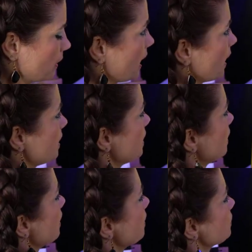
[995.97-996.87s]
okay
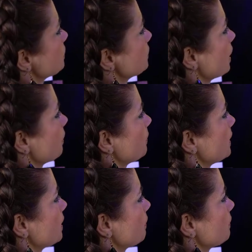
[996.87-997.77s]
so we
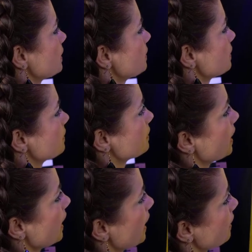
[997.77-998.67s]
know this is a
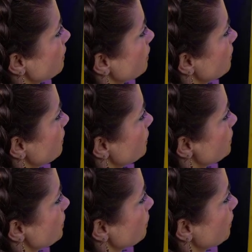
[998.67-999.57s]
diagonal
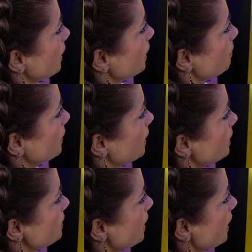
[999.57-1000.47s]
so we're going to put a
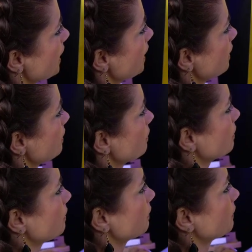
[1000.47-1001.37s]

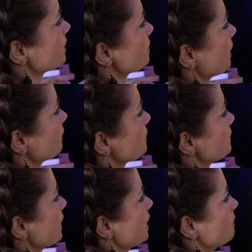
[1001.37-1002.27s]
diagonal that's about the
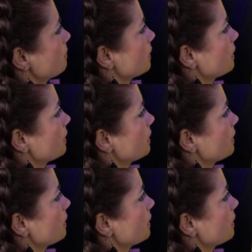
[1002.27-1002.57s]
same